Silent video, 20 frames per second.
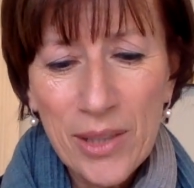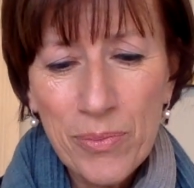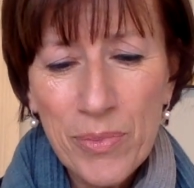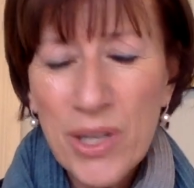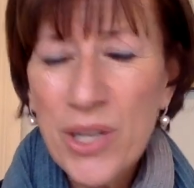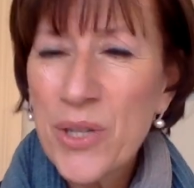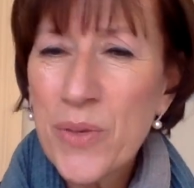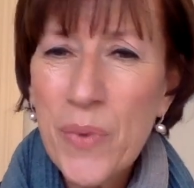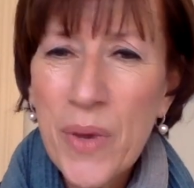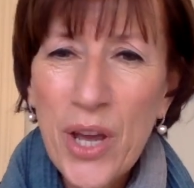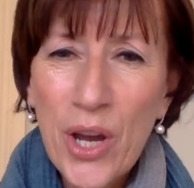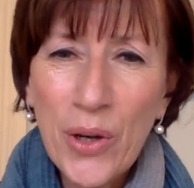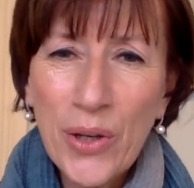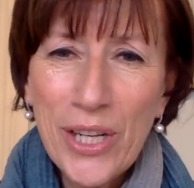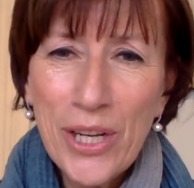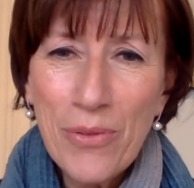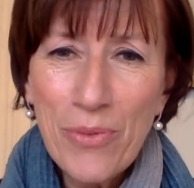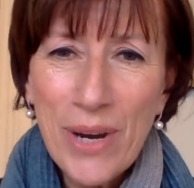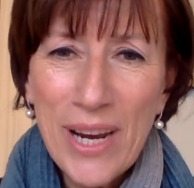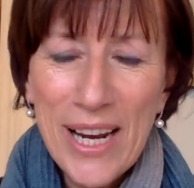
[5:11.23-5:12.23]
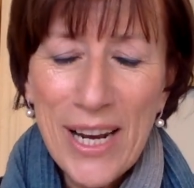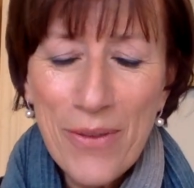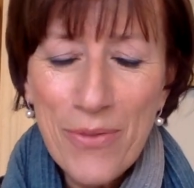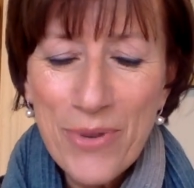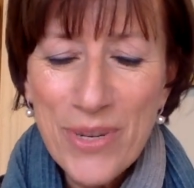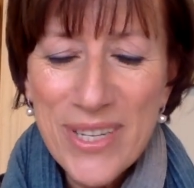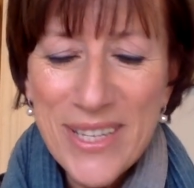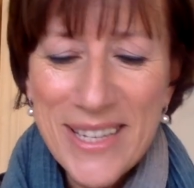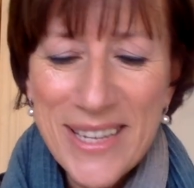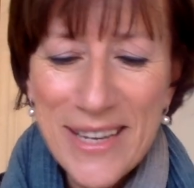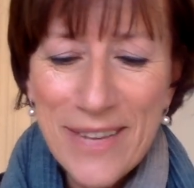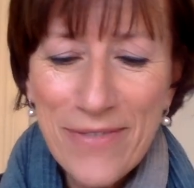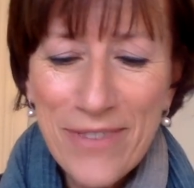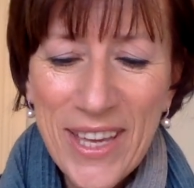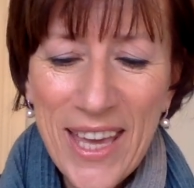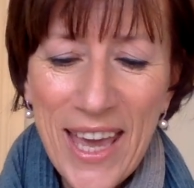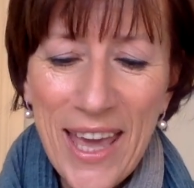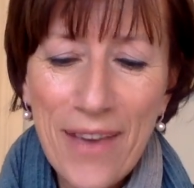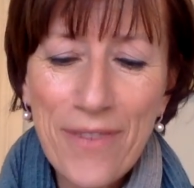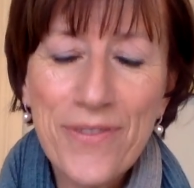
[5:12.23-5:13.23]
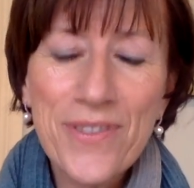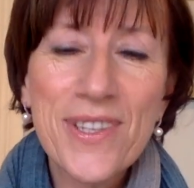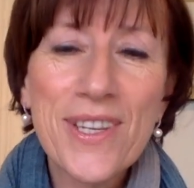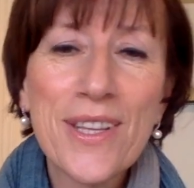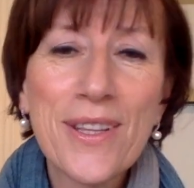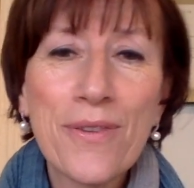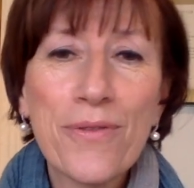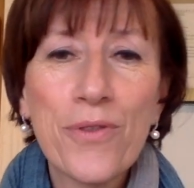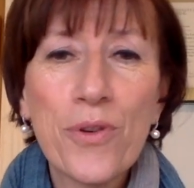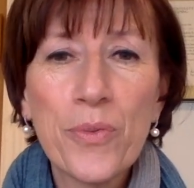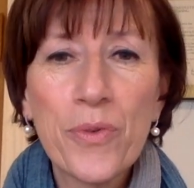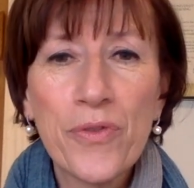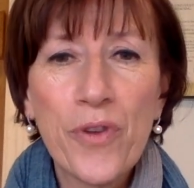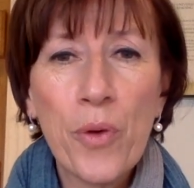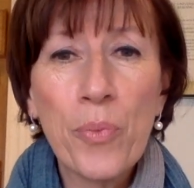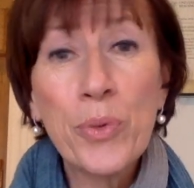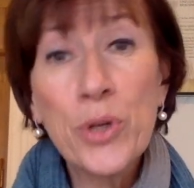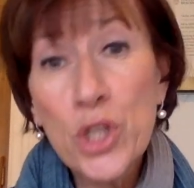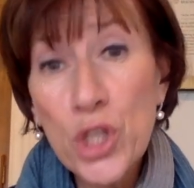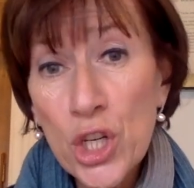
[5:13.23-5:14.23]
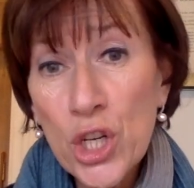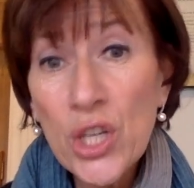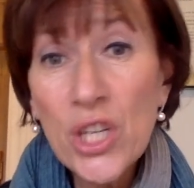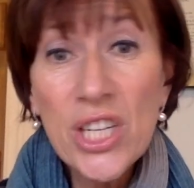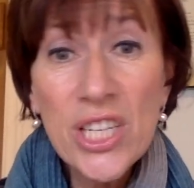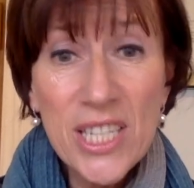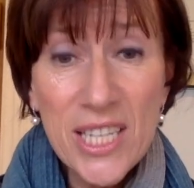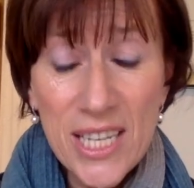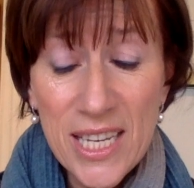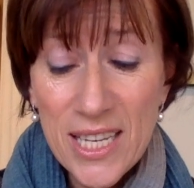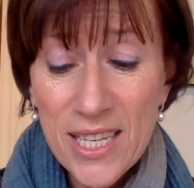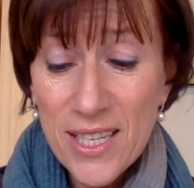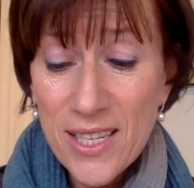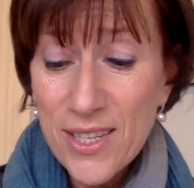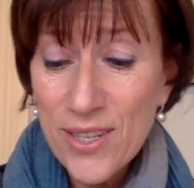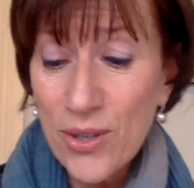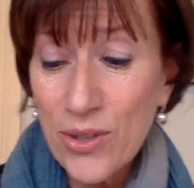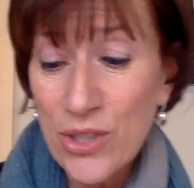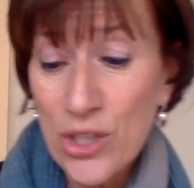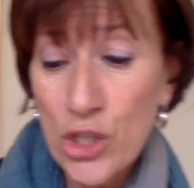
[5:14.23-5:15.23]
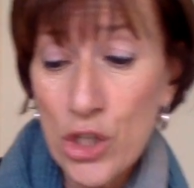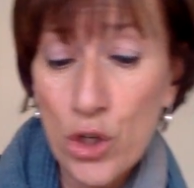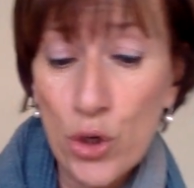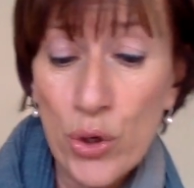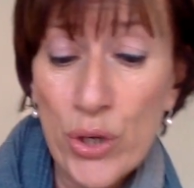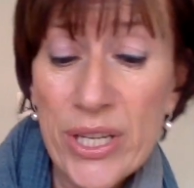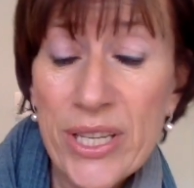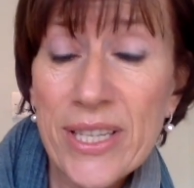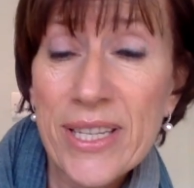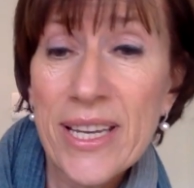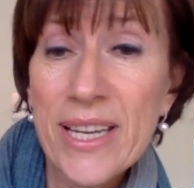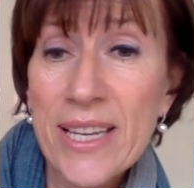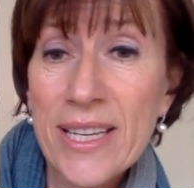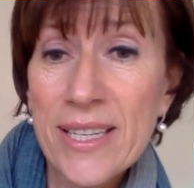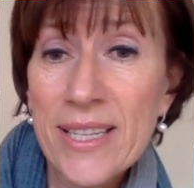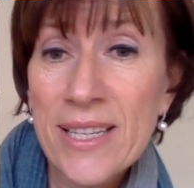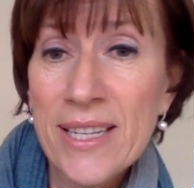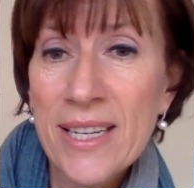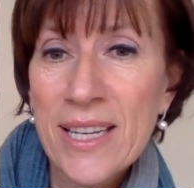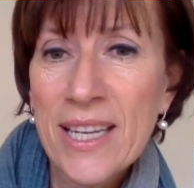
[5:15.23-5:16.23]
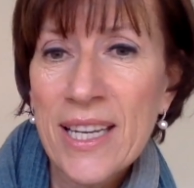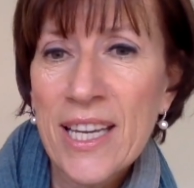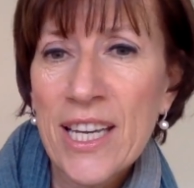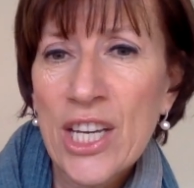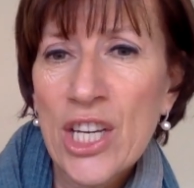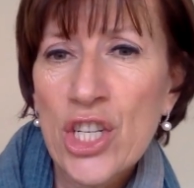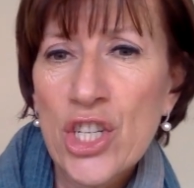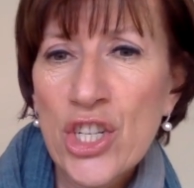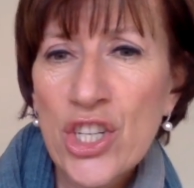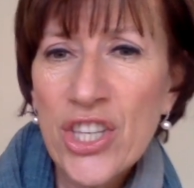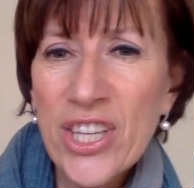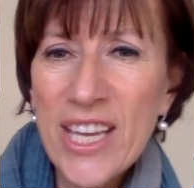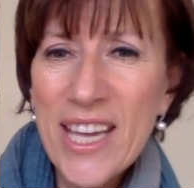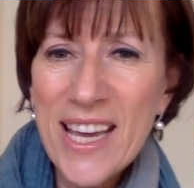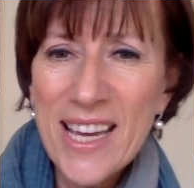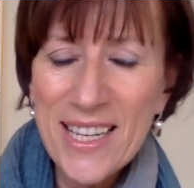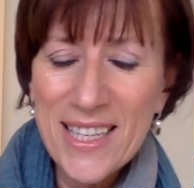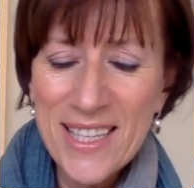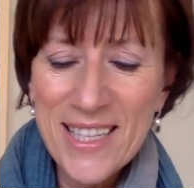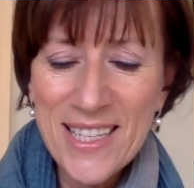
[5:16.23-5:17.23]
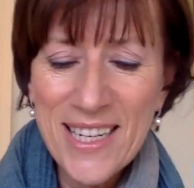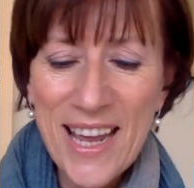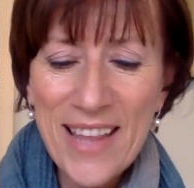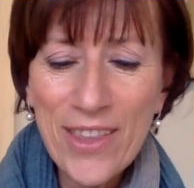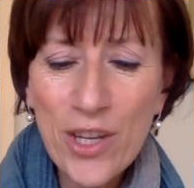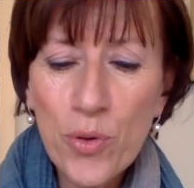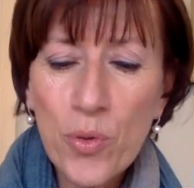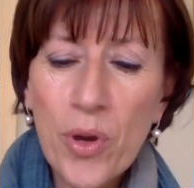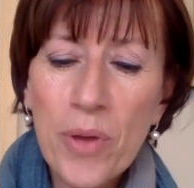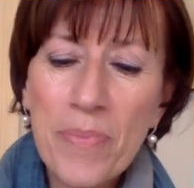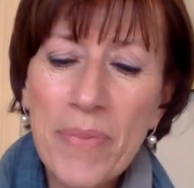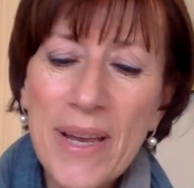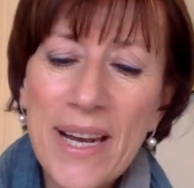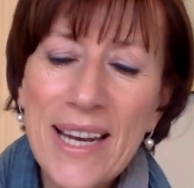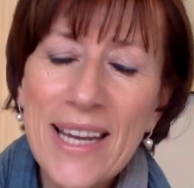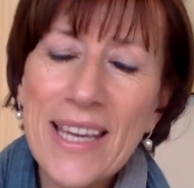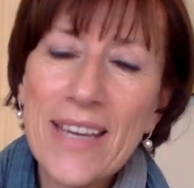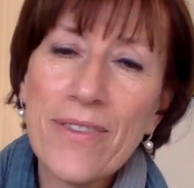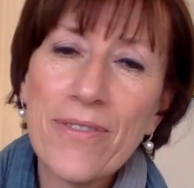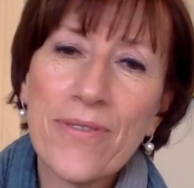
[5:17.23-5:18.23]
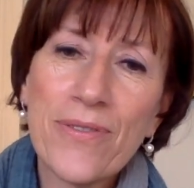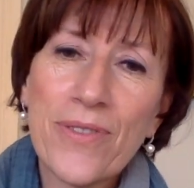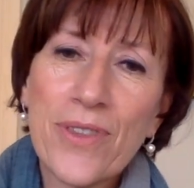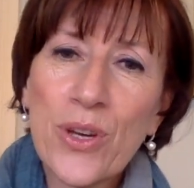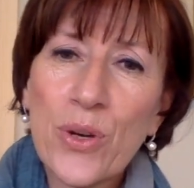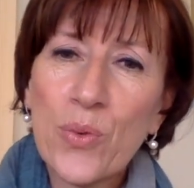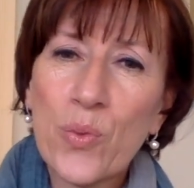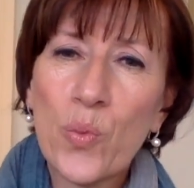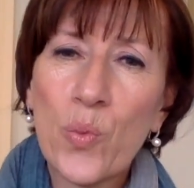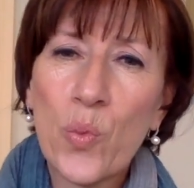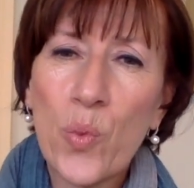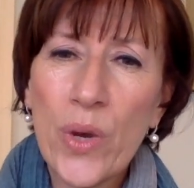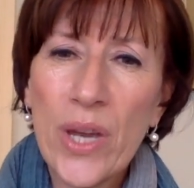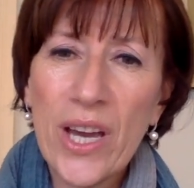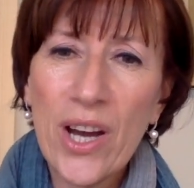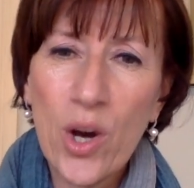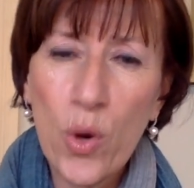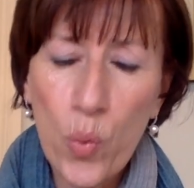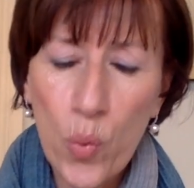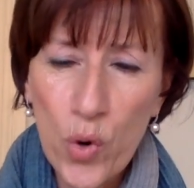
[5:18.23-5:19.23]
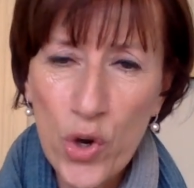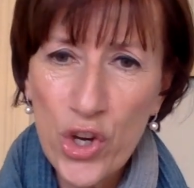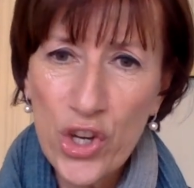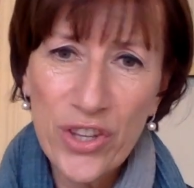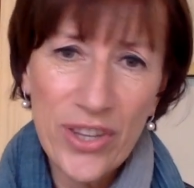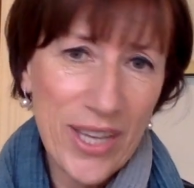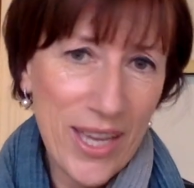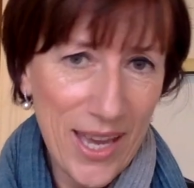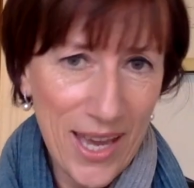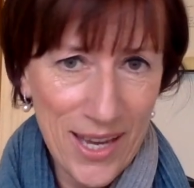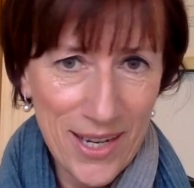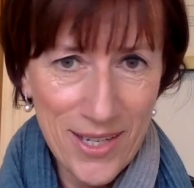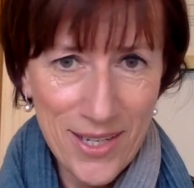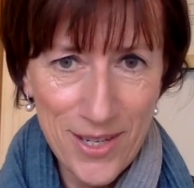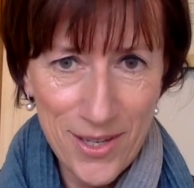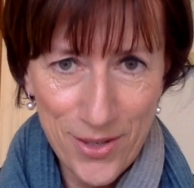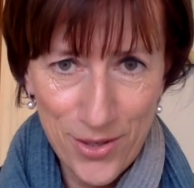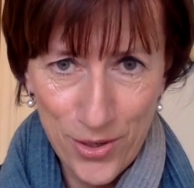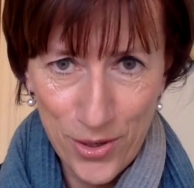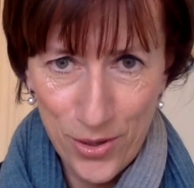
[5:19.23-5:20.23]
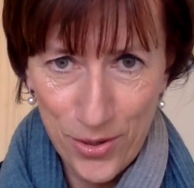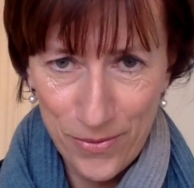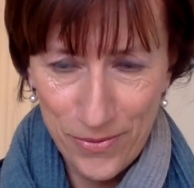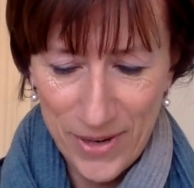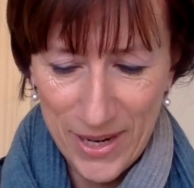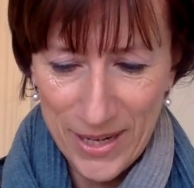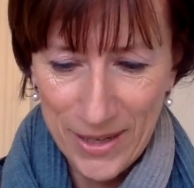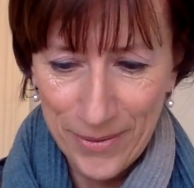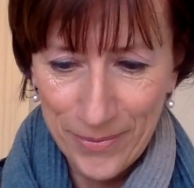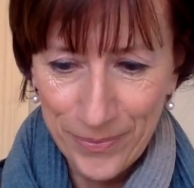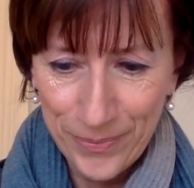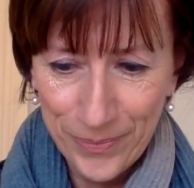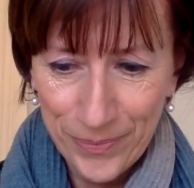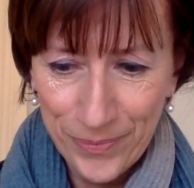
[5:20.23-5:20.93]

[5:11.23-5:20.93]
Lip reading: Because we only really receive gifts in the form of opportunities and choices to the extent that we believe that we are worthy and deserving.